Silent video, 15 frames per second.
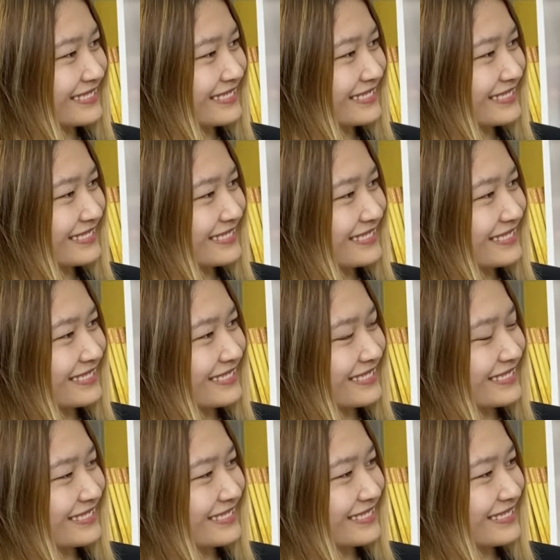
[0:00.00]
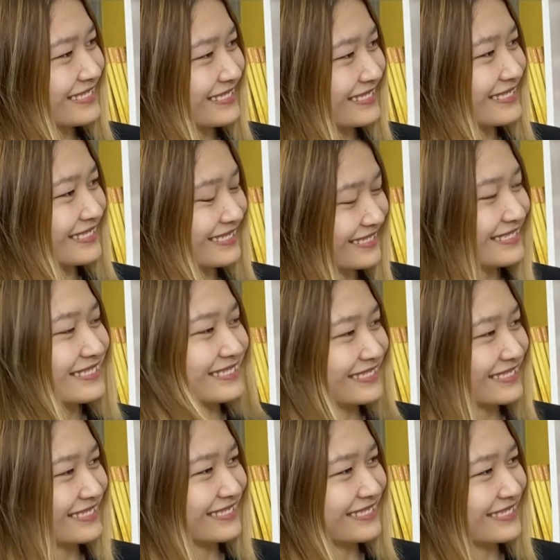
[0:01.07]

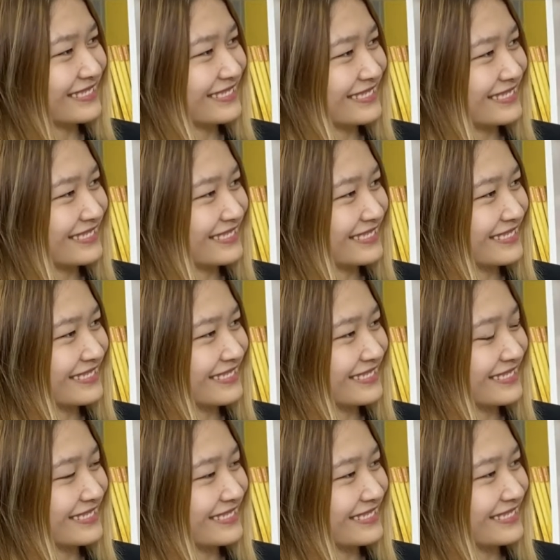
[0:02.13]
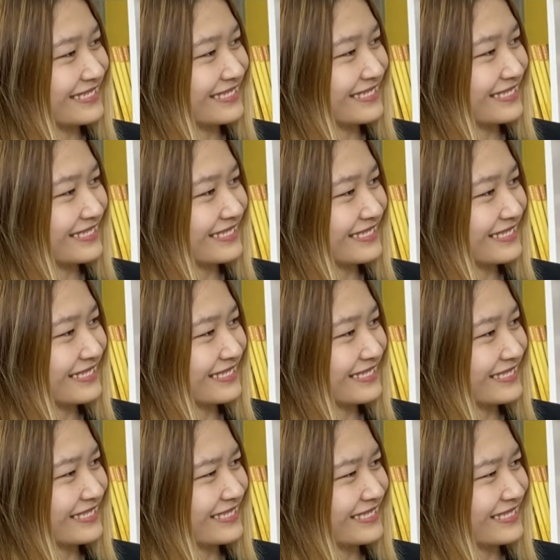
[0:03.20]

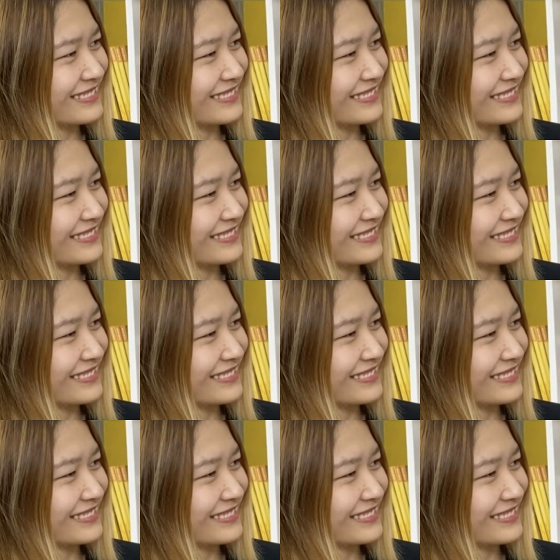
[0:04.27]
This person isn't speaking.